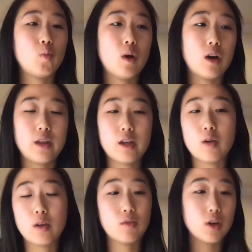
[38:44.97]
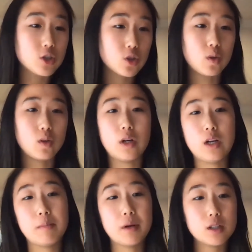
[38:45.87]
Are they going virtual or
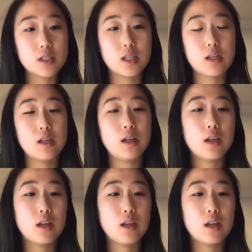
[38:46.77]
in person?